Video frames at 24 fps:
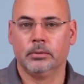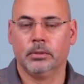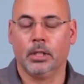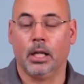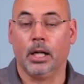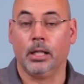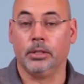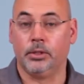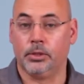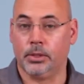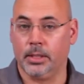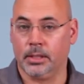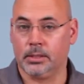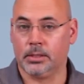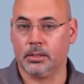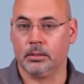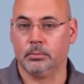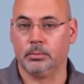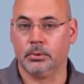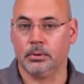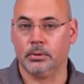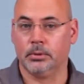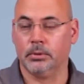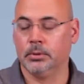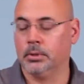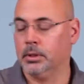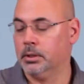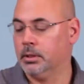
adjustable